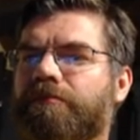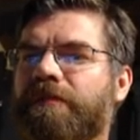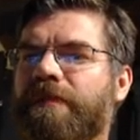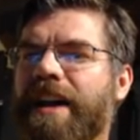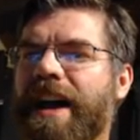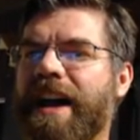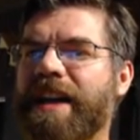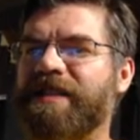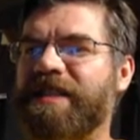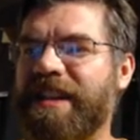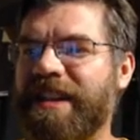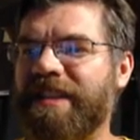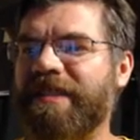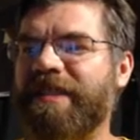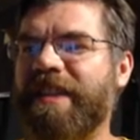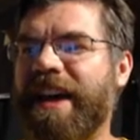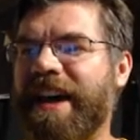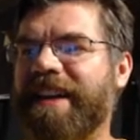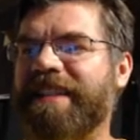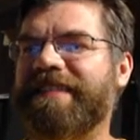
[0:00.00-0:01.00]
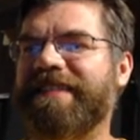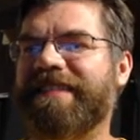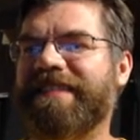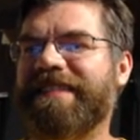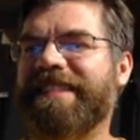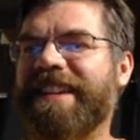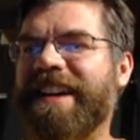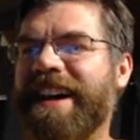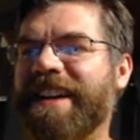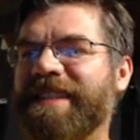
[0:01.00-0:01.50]
I seen that.
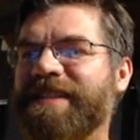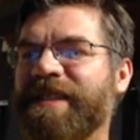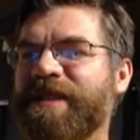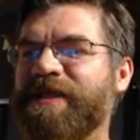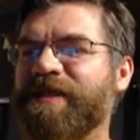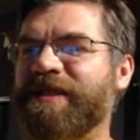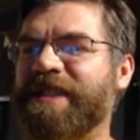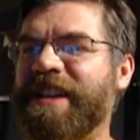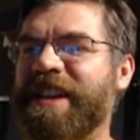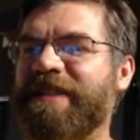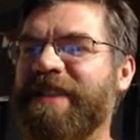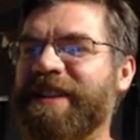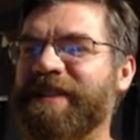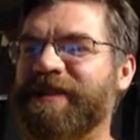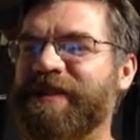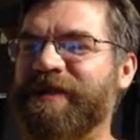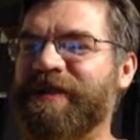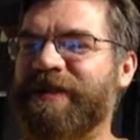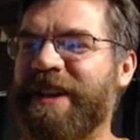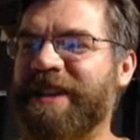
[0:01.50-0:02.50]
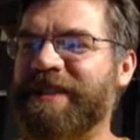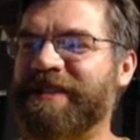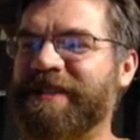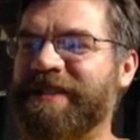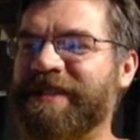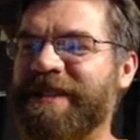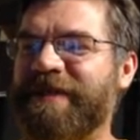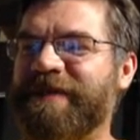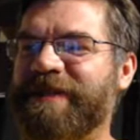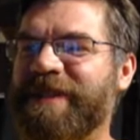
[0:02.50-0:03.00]
I seen you say that in
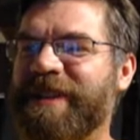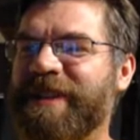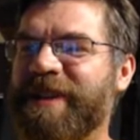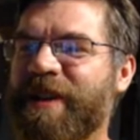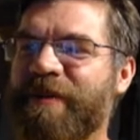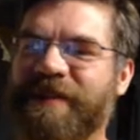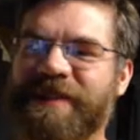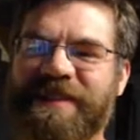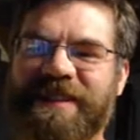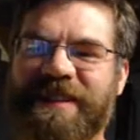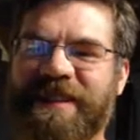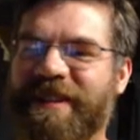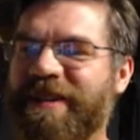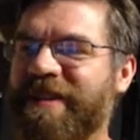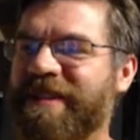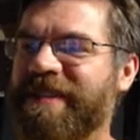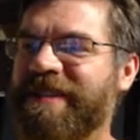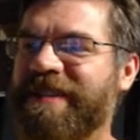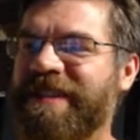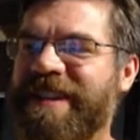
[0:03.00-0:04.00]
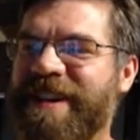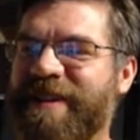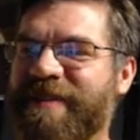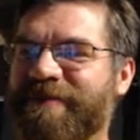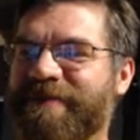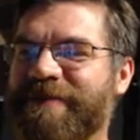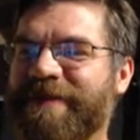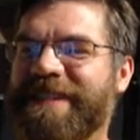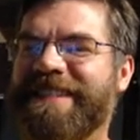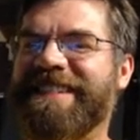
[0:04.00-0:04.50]
2017. I wasn't gonna call you
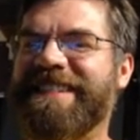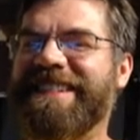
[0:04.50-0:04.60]
out, but.